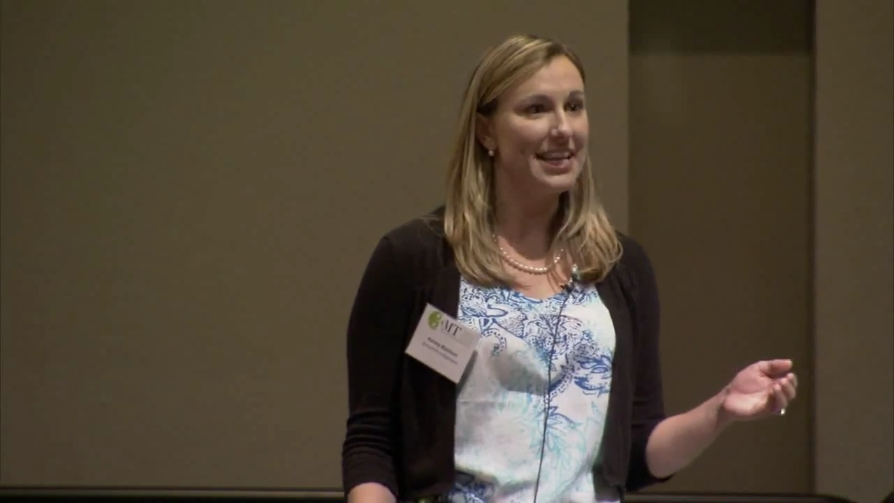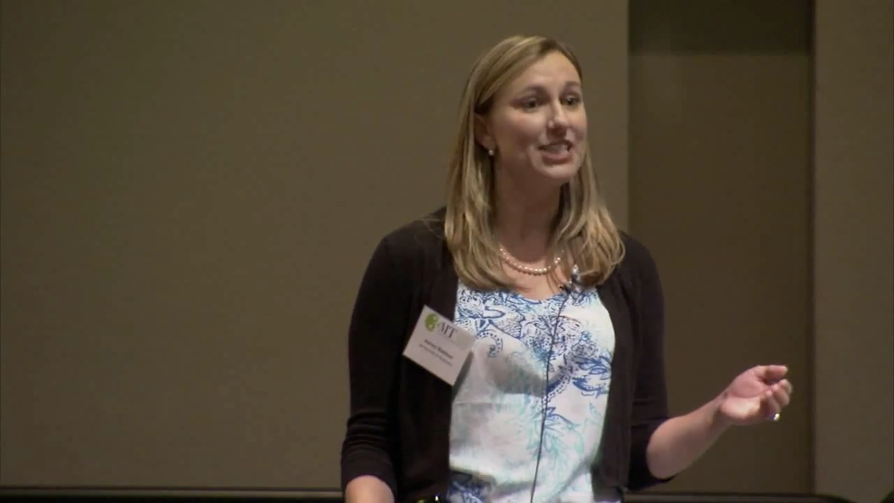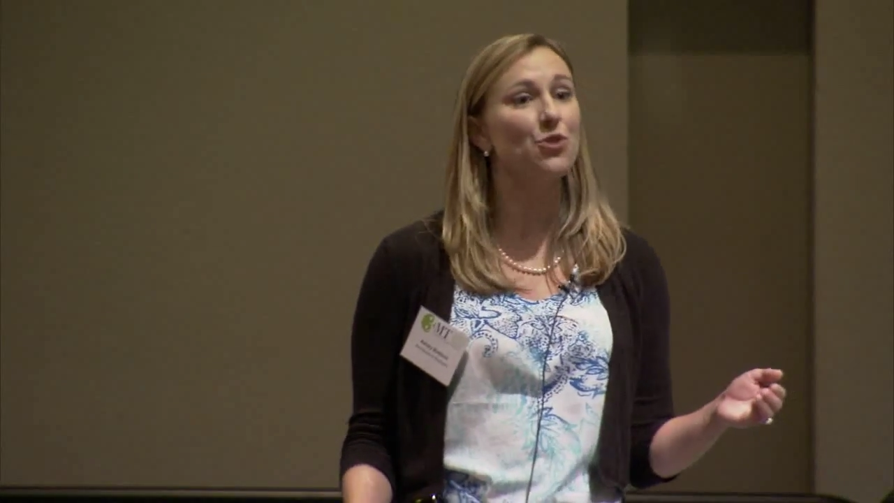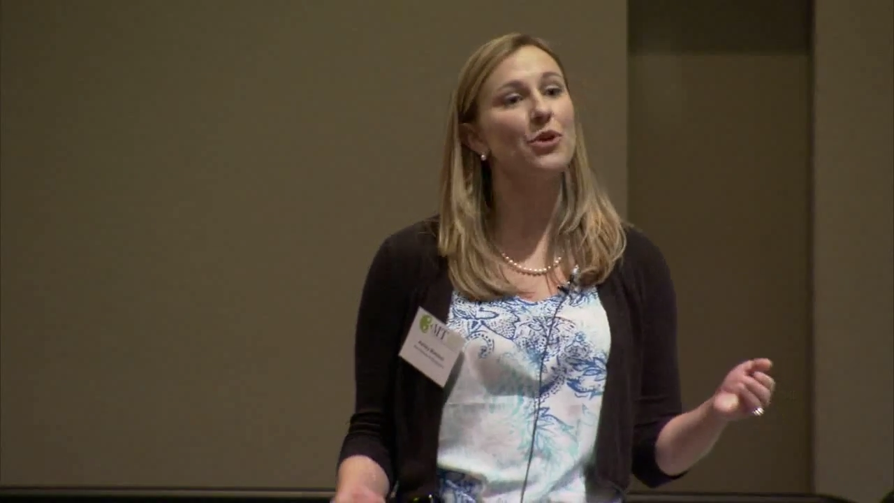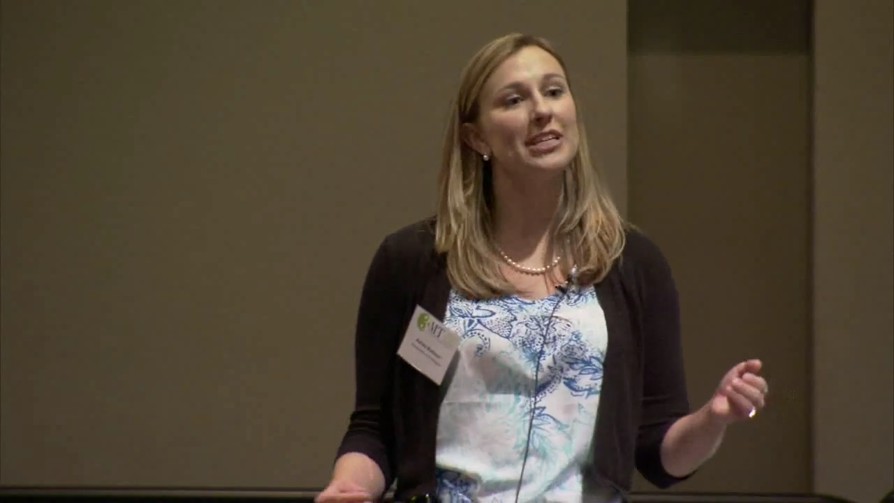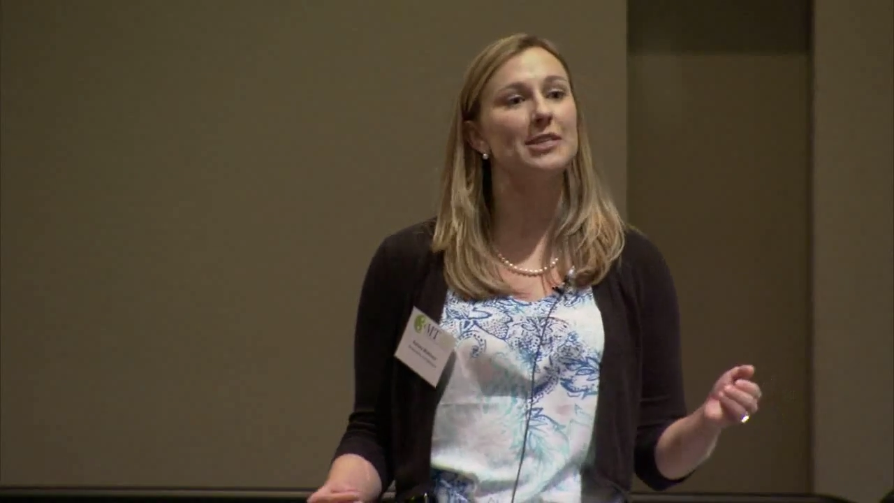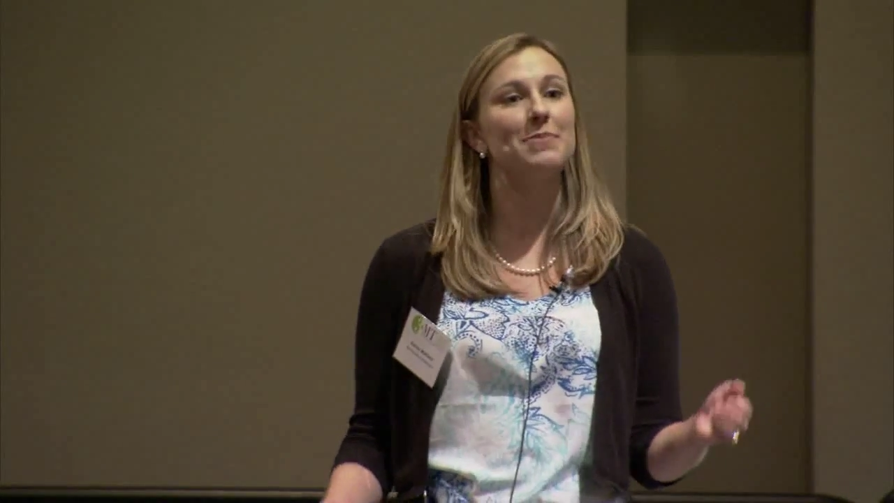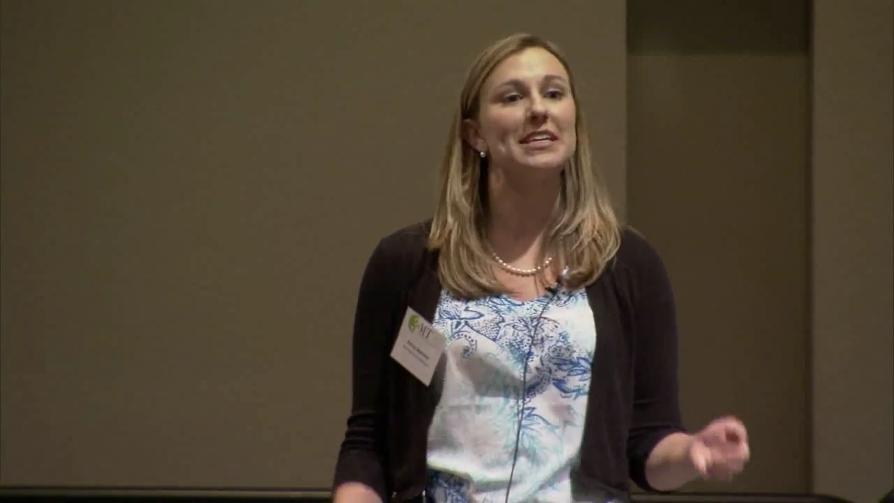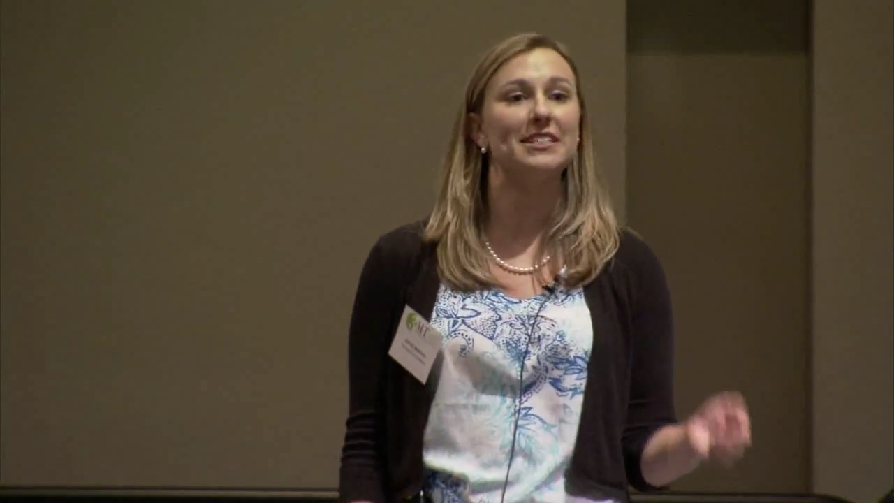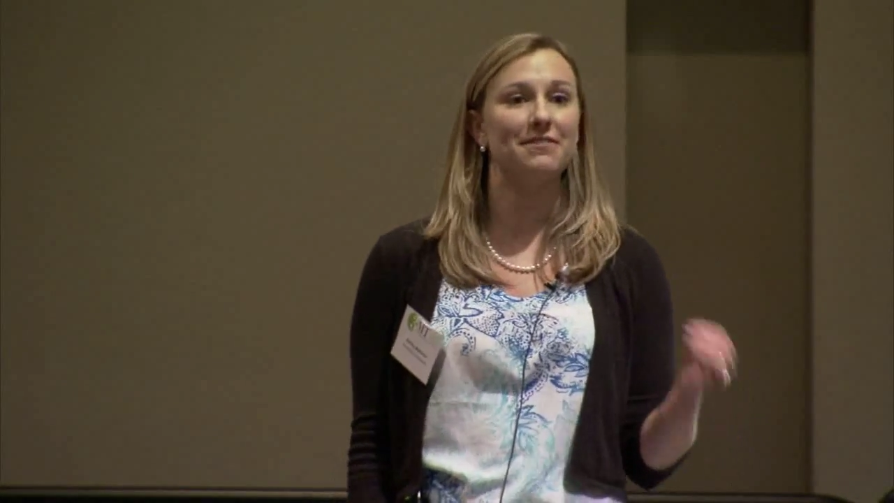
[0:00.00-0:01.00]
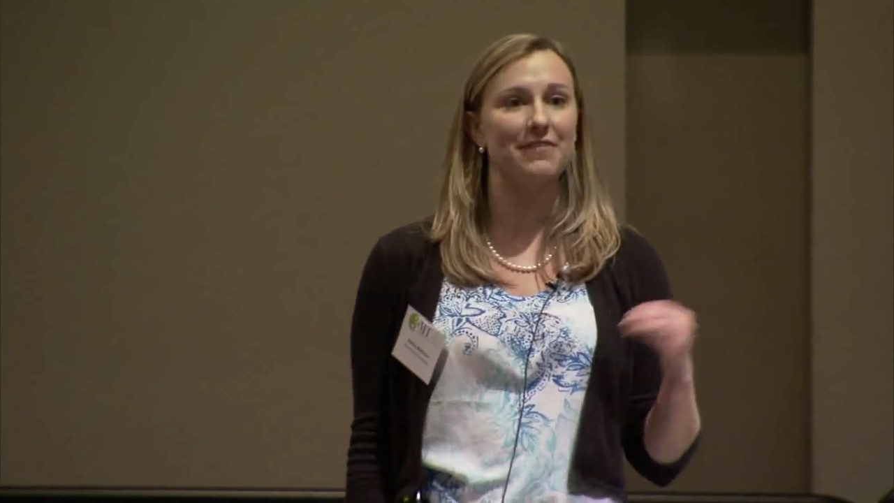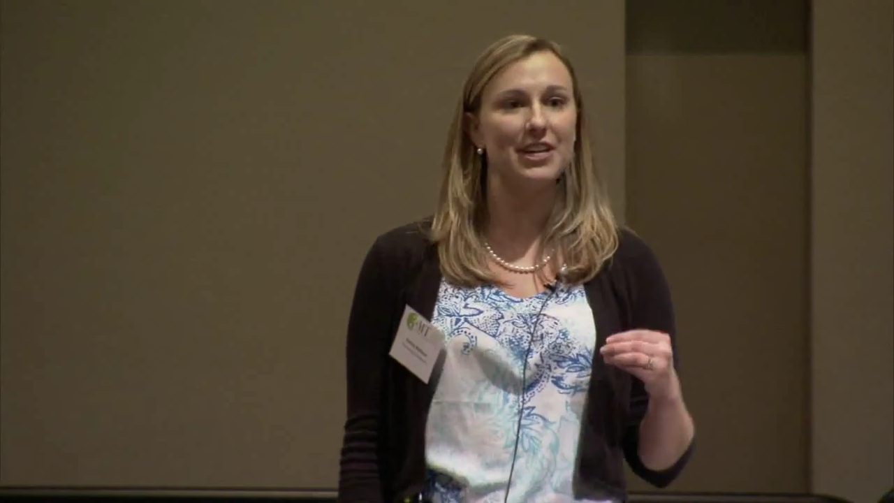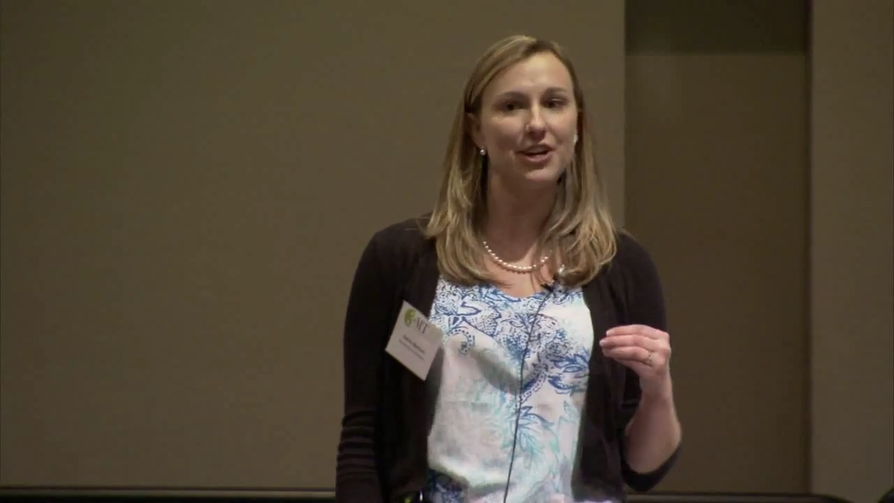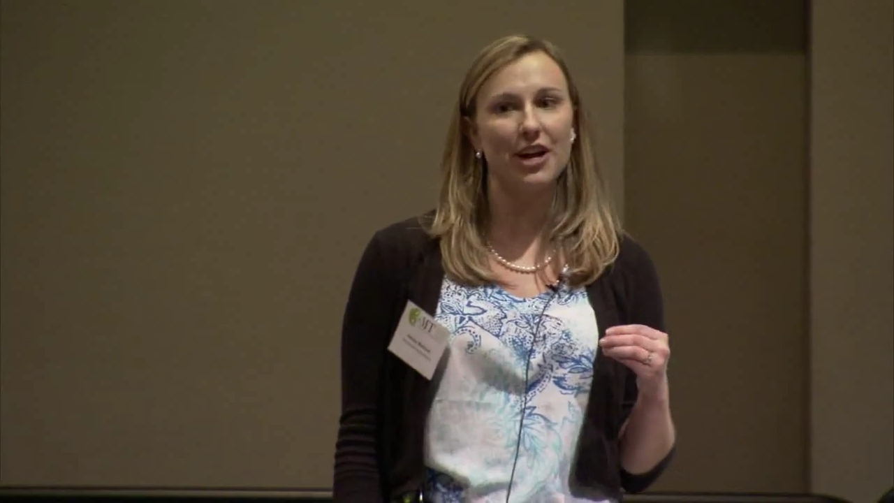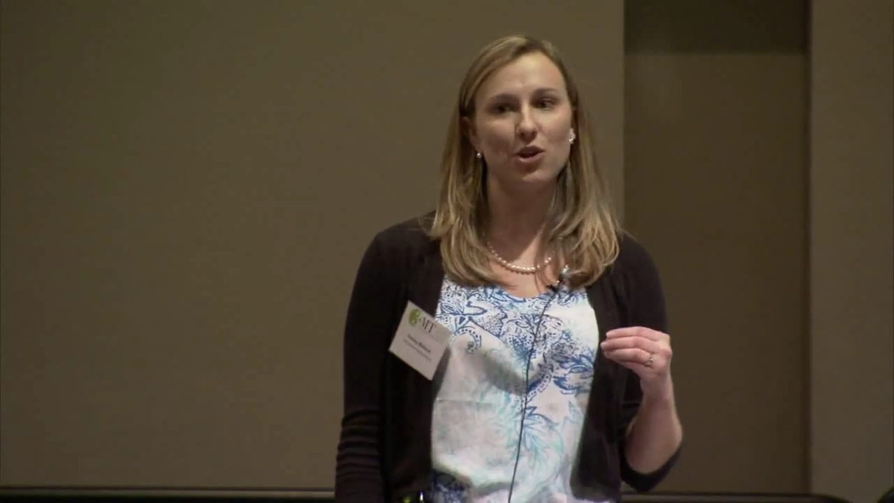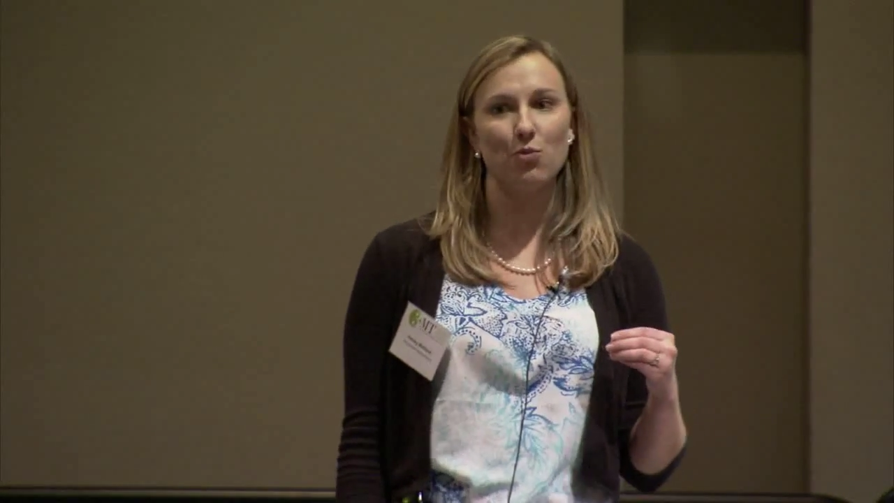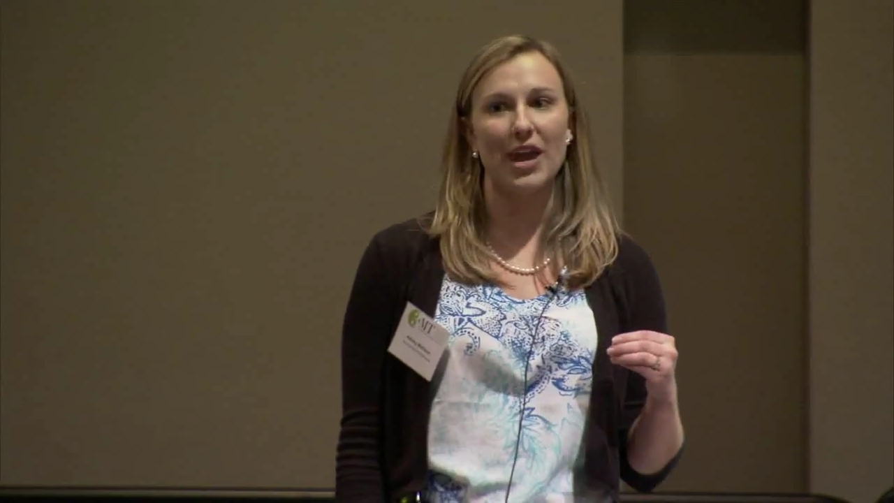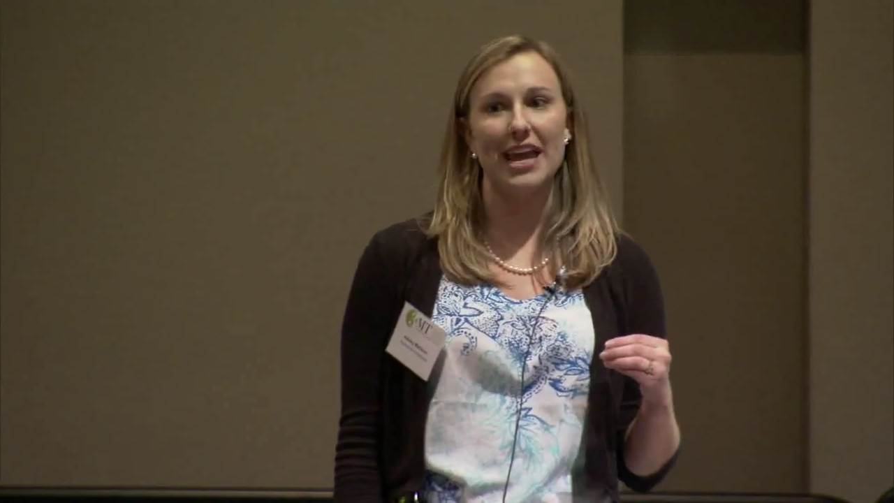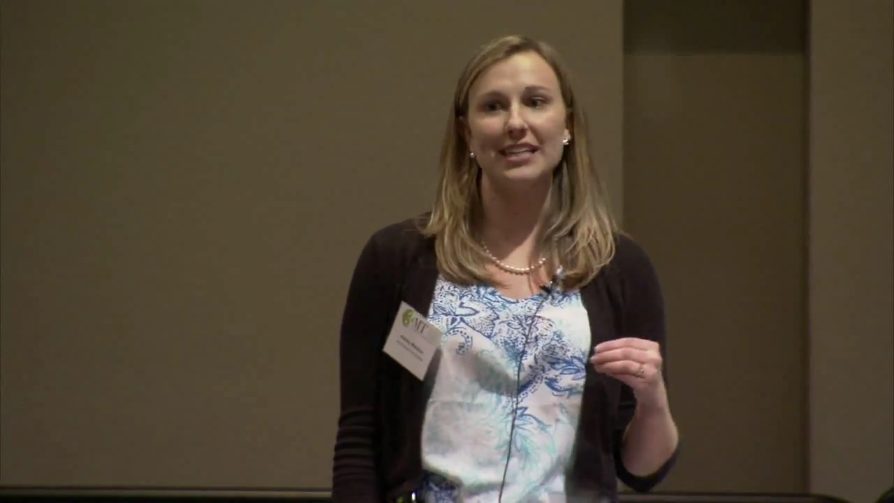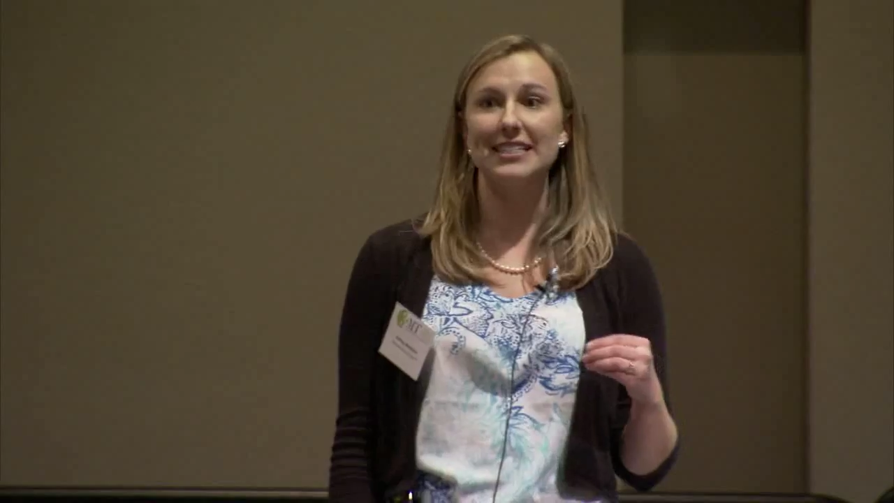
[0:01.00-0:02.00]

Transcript: is going to be to figure out a way